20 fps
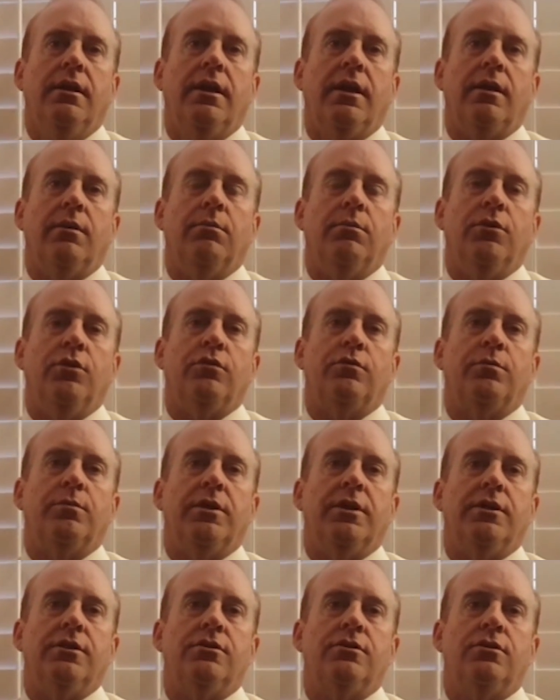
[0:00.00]
and moved
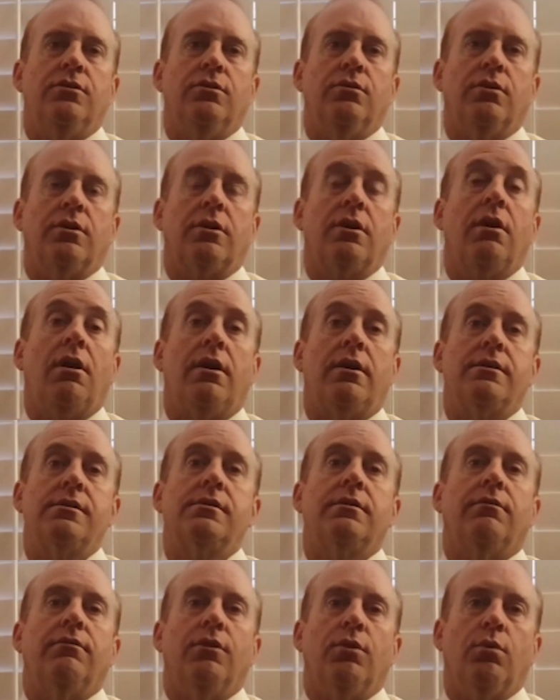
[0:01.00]
me to a
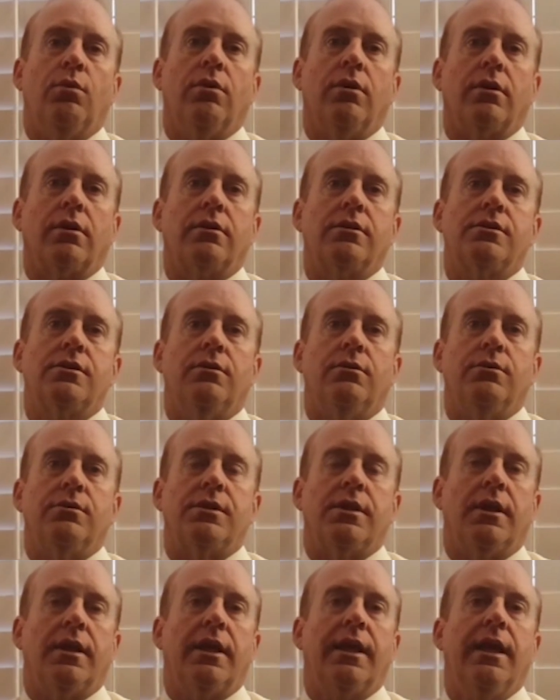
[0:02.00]
cost of the work. So it
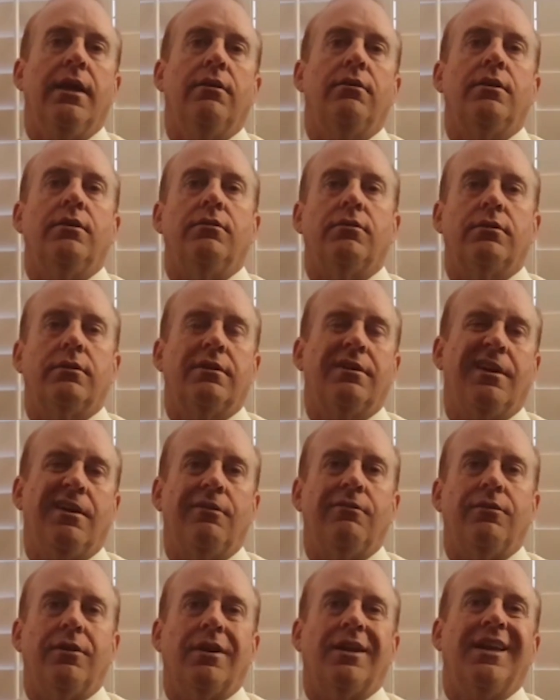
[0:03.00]
was an accounting,
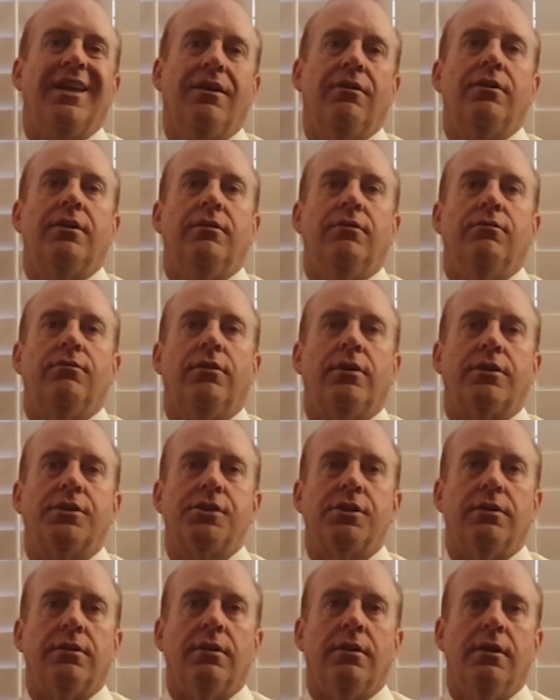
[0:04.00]
kind of an accounting
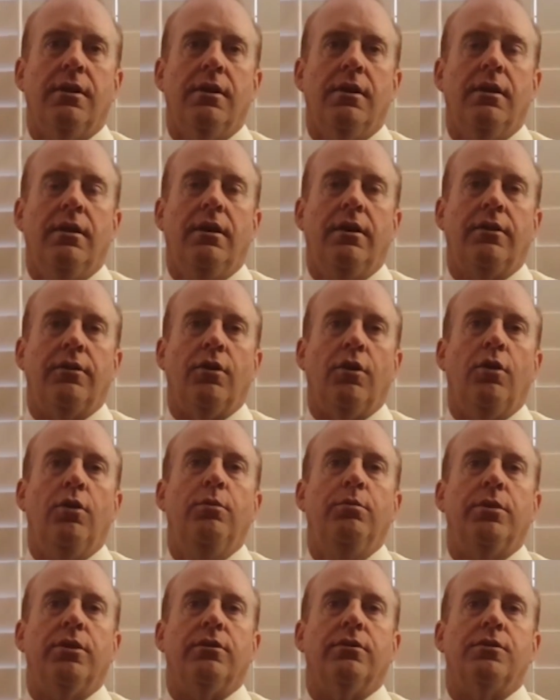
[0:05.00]
function on the
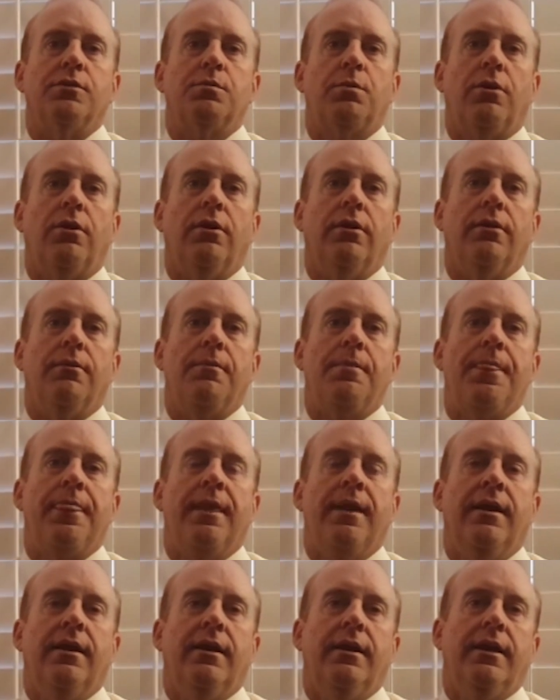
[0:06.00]
home builder's part,
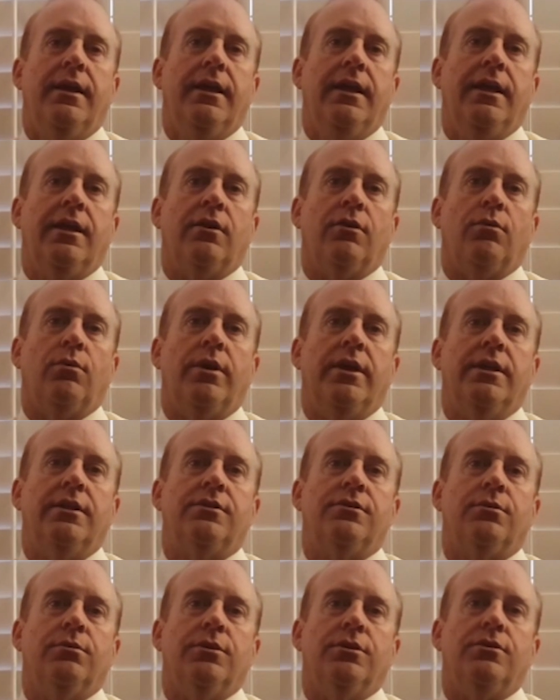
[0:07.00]
and a way
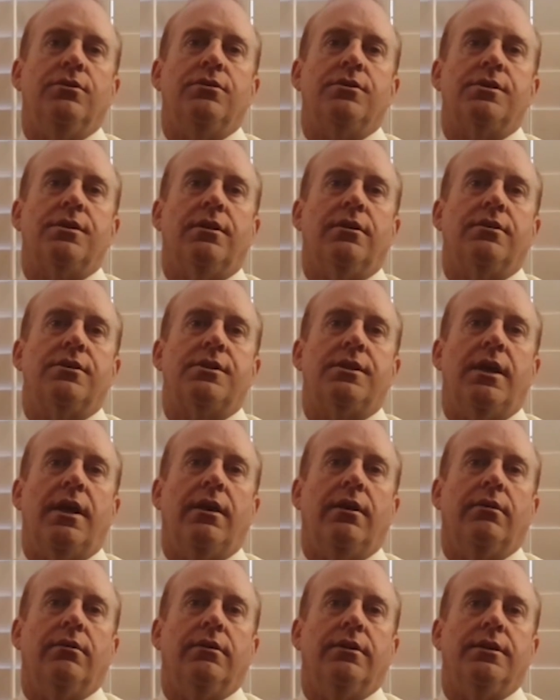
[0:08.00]
to reduce their
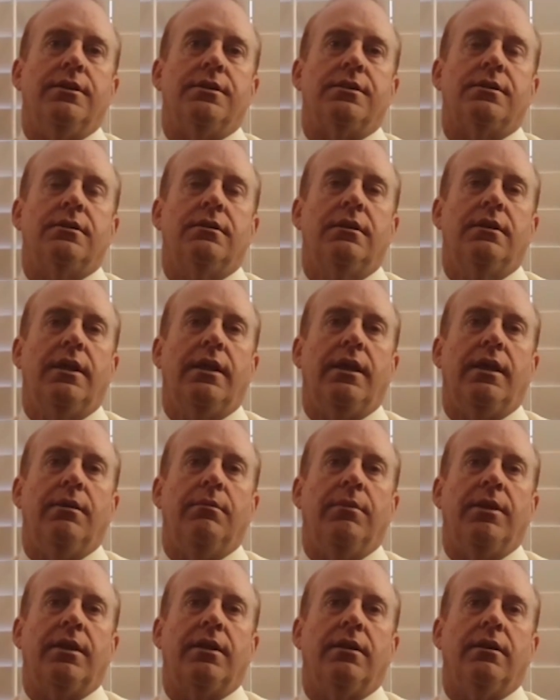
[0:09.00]
salaries and
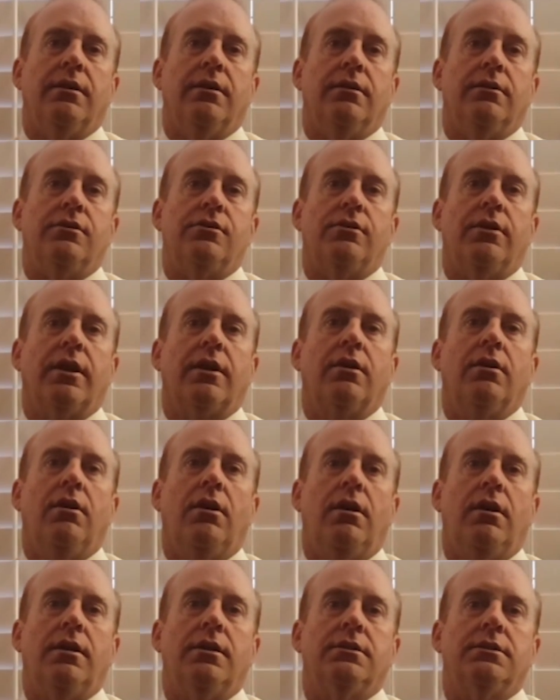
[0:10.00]
make it a direct
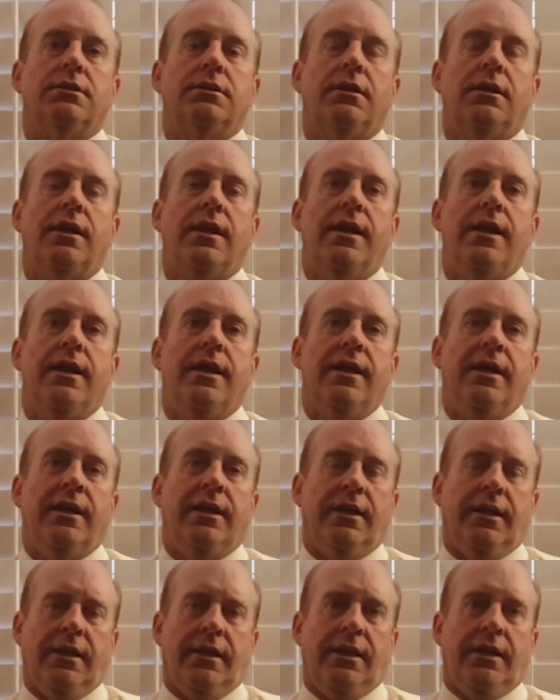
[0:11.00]
cost.
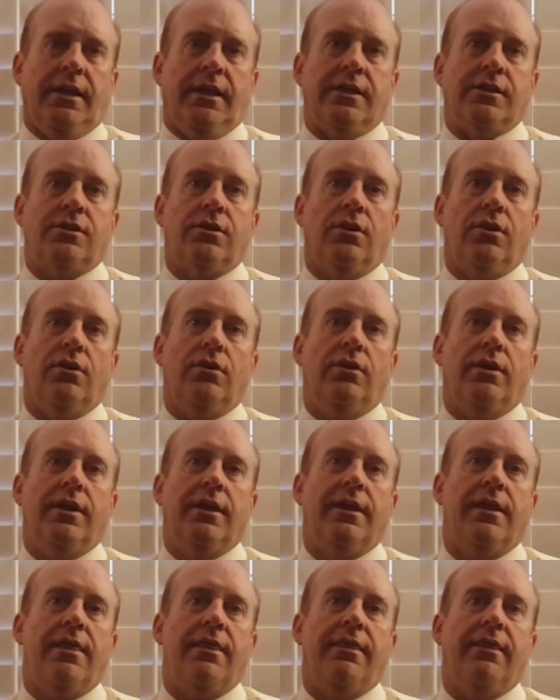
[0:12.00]
And so
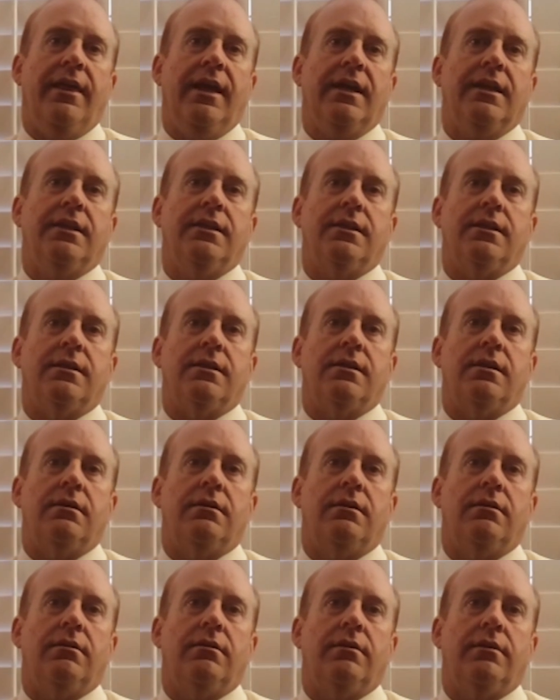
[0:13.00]
that
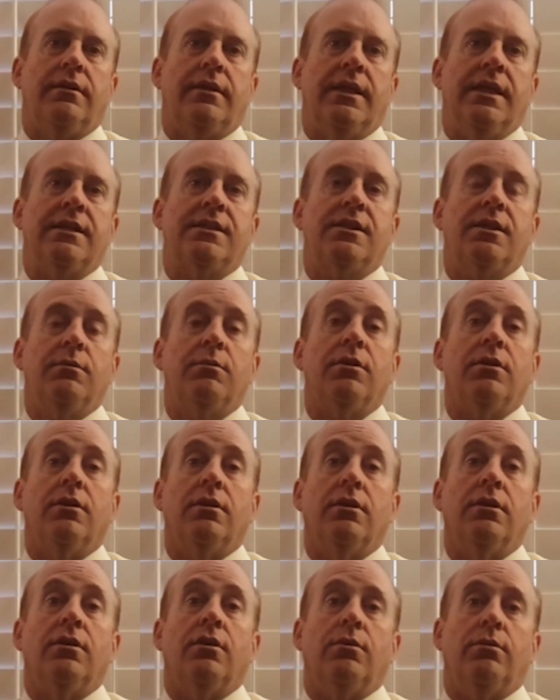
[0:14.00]
seemed a
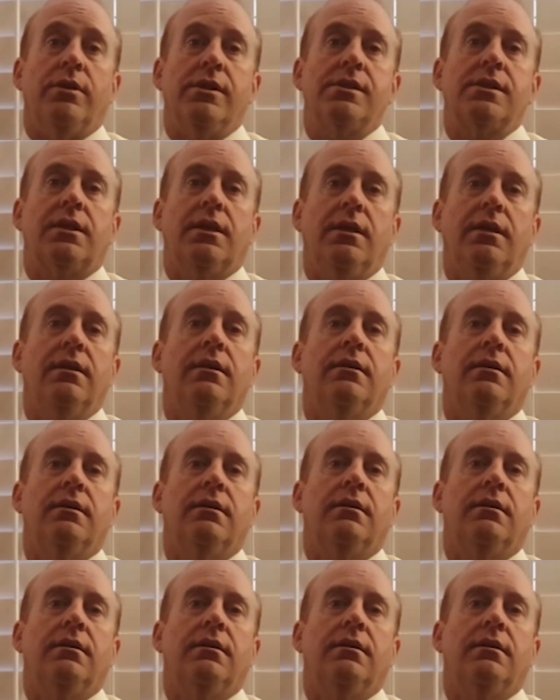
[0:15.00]
little risky